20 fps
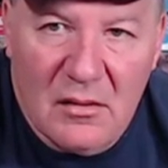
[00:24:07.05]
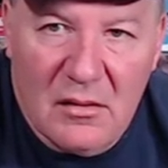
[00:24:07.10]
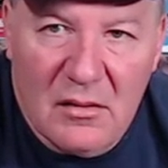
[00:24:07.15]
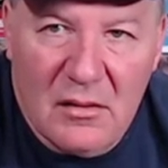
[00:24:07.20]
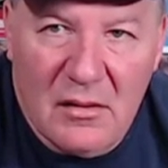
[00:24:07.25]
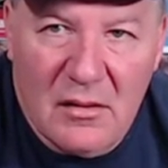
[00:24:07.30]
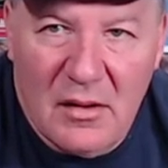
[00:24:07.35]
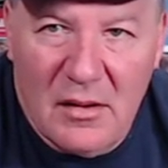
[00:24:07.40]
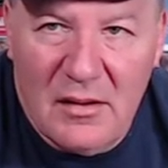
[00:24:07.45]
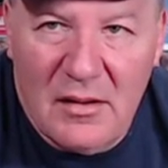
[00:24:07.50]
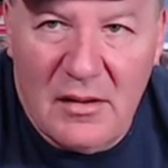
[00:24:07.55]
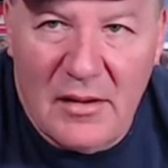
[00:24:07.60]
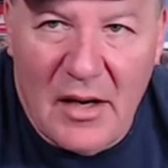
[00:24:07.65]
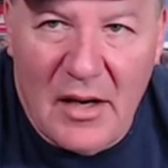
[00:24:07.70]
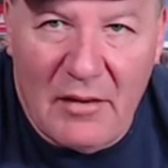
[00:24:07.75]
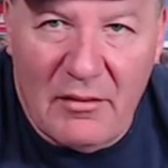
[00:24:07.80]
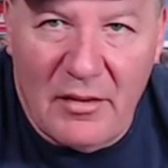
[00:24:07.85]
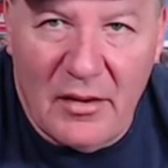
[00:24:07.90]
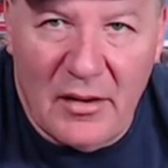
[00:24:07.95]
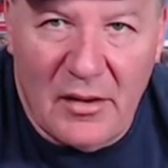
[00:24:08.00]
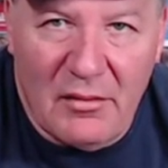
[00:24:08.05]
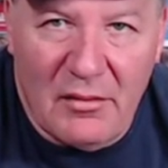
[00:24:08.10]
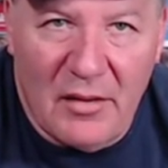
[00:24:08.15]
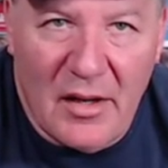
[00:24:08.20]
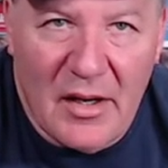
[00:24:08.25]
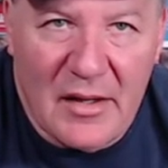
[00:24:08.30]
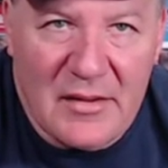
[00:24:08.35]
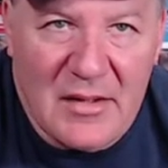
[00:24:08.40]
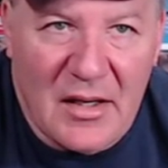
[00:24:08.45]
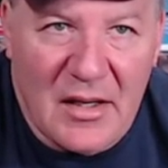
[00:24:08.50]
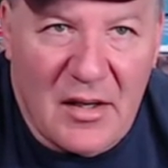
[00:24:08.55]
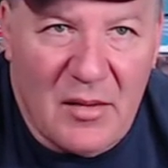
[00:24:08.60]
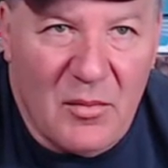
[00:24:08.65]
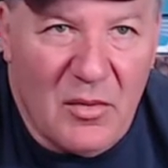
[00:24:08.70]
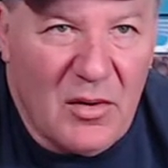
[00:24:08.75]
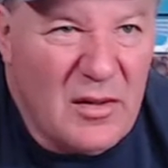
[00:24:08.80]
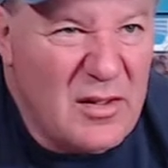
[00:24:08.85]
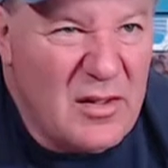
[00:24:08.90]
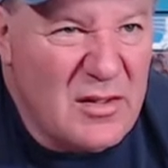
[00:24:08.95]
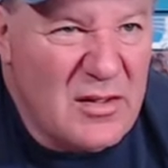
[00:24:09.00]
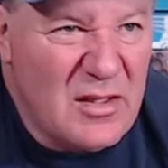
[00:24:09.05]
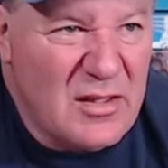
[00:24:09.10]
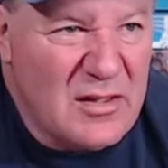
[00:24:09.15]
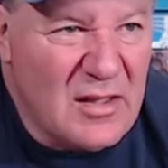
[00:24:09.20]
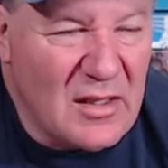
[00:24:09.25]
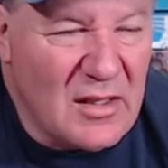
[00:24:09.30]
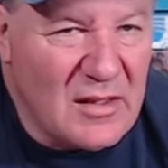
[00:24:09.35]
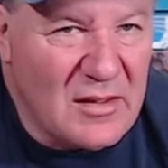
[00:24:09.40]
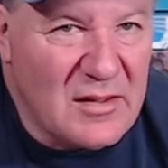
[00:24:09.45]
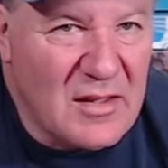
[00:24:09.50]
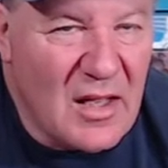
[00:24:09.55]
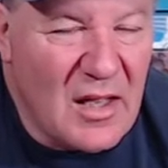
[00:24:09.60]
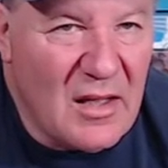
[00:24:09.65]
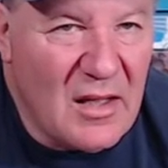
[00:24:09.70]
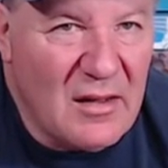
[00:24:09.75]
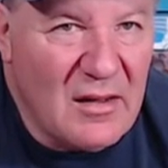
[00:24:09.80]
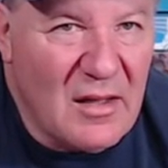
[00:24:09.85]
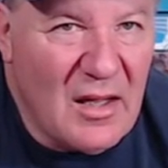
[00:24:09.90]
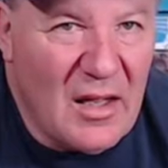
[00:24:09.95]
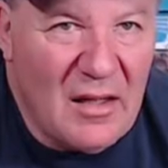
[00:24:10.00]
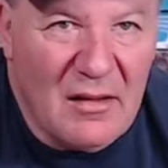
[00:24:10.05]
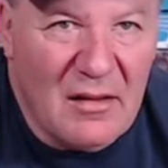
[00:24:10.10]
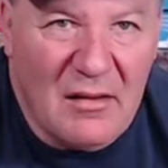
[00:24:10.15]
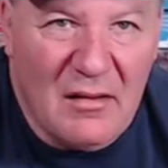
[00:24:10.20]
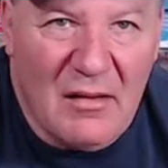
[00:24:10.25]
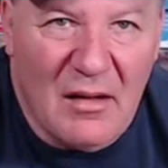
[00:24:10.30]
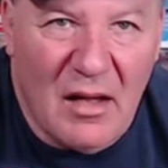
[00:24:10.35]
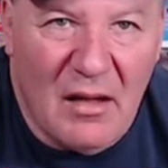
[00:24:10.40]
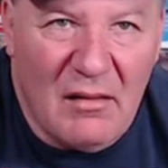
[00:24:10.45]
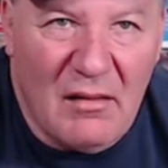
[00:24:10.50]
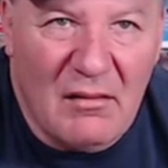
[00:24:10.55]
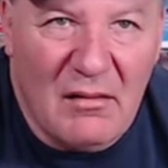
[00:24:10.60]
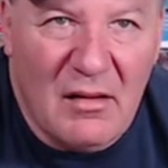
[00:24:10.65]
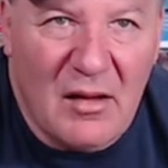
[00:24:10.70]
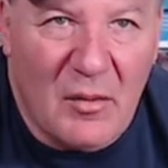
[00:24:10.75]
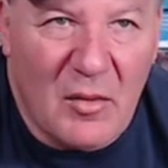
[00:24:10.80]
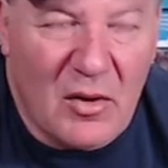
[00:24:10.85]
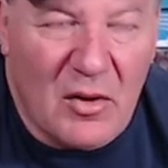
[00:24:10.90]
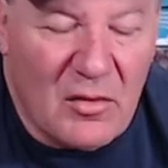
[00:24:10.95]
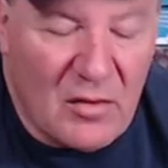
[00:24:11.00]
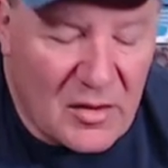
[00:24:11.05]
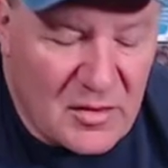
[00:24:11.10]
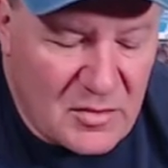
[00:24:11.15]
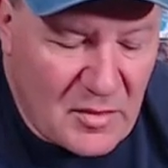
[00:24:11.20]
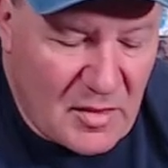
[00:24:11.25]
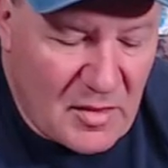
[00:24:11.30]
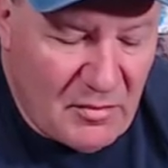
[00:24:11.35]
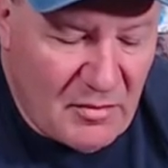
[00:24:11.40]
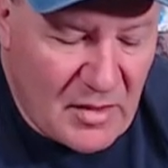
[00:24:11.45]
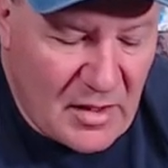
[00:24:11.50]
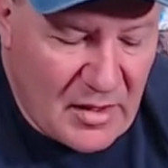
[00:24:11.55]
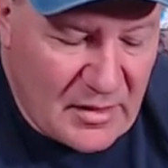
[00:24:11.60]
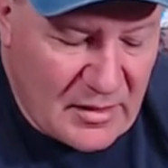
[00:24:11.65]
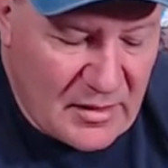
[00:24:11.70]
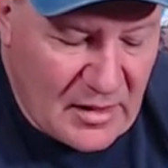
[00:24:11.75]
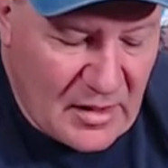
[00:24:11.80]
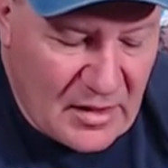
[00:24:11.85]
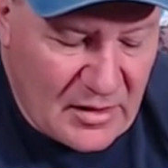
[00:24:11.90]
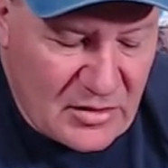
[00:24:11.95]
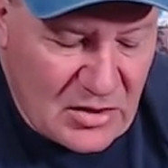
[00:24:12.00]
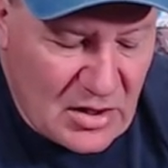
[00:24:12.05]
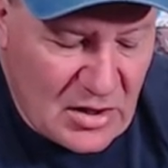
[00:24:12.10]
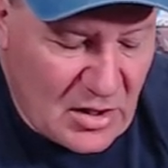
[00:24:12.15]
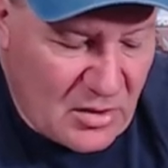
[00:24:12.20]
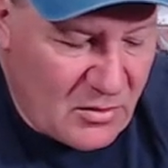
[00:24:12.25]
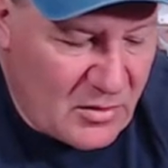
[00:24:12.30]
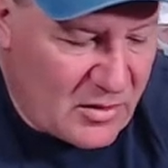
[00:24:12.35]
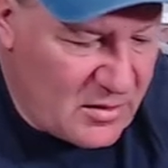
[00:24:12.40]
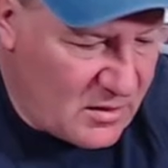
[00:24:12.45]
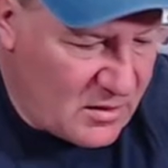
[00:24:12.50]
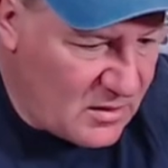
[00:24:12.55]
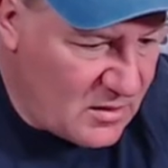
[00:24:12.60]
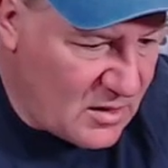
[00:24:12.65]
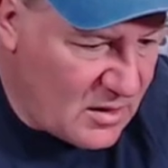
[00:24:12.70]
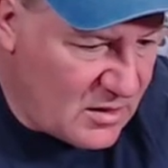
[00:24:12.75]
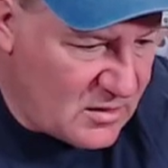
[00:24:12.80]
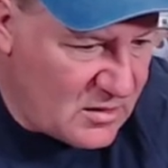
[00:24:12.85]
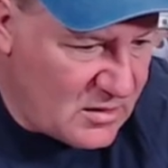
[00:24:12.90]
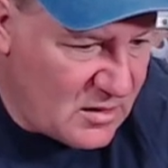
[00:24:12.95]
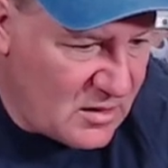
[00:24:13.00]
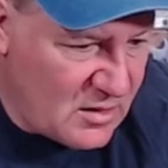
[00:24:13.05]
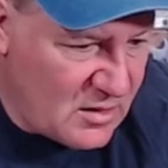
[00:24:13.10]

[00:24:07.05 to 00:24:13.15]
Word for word: Uh, they're not really rants anymore. They're just things that, that, that come across my mind that I share with you guys.